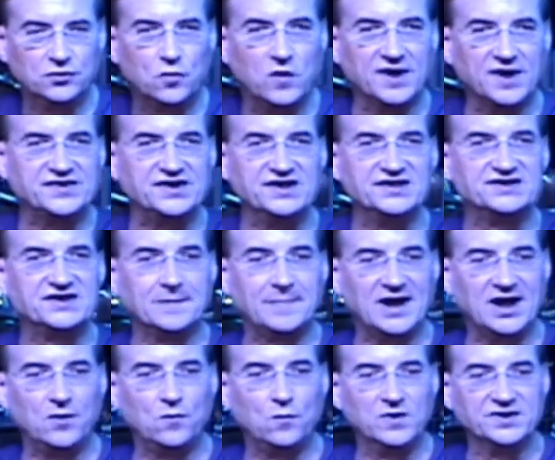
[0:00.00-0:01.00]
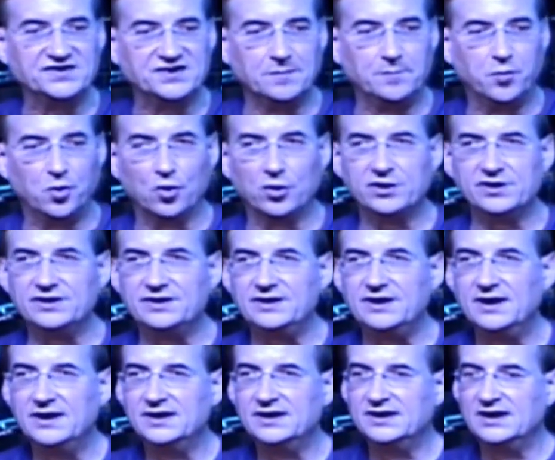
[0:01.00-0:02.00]
Questions about what's
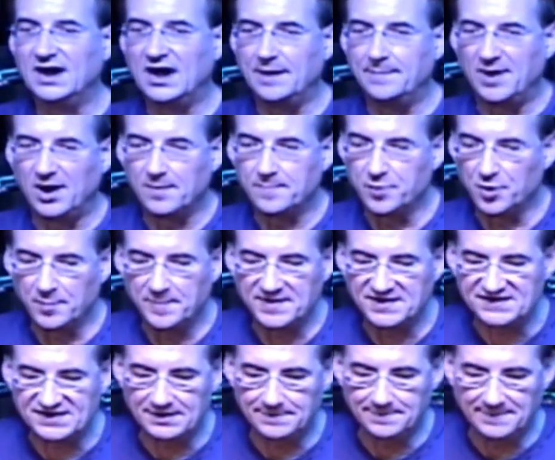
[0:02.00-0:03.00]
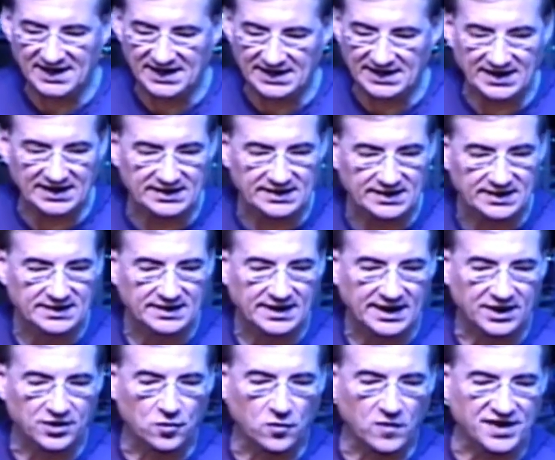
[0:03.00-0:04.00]
important, about purpose and meaning,
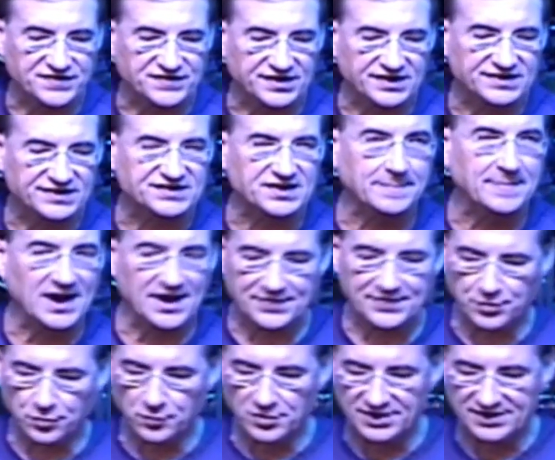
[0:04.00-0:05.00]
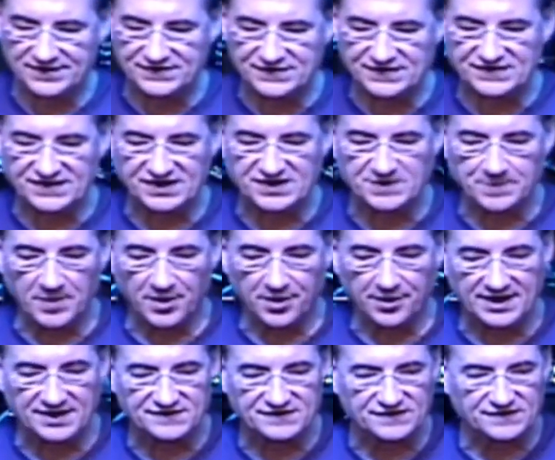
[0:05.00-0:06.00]
and questions about their religious
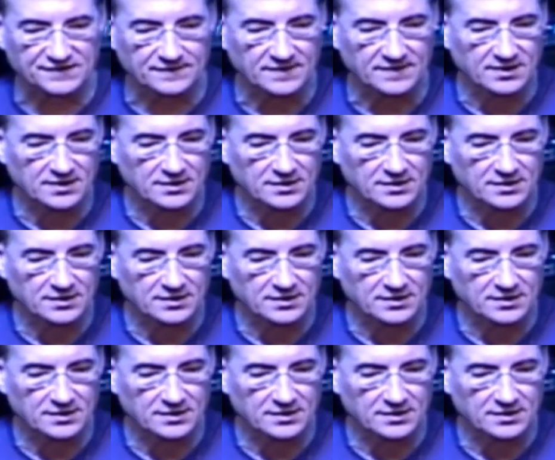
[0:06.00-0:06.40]
experience.